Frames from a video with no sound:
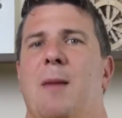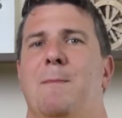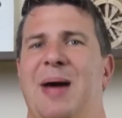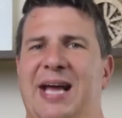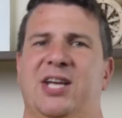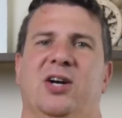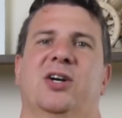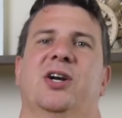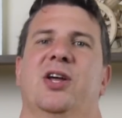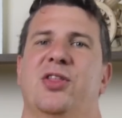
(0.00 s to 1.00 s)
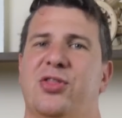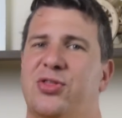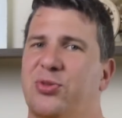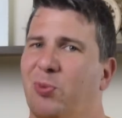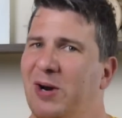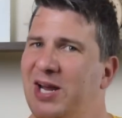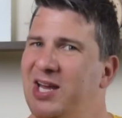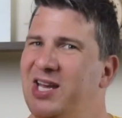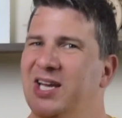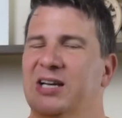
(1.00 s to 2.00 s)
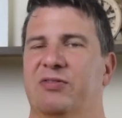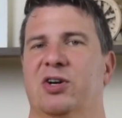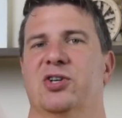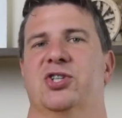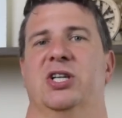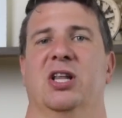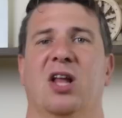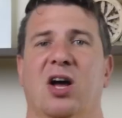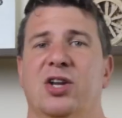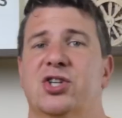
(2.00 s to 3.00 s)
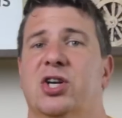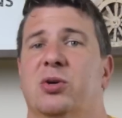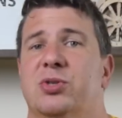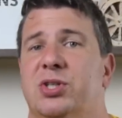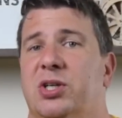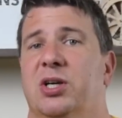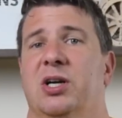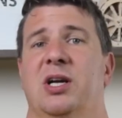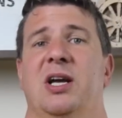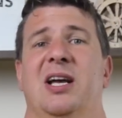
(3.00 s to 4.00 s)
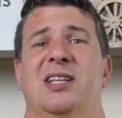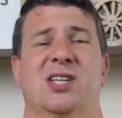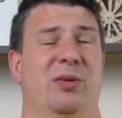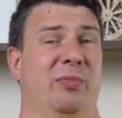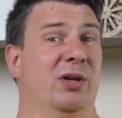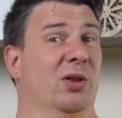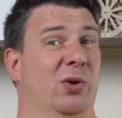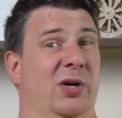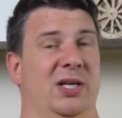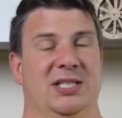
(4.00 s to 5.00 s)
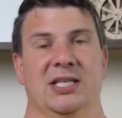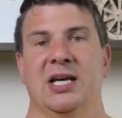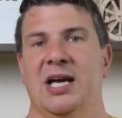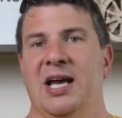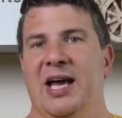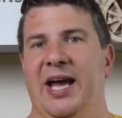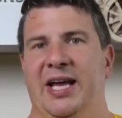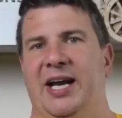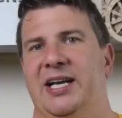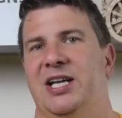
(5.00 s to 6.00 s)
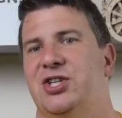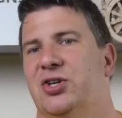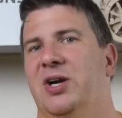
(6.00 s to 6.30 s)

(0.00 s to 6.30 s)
backyard 3-inversion launch coaster. It's going to be glorious. And I need your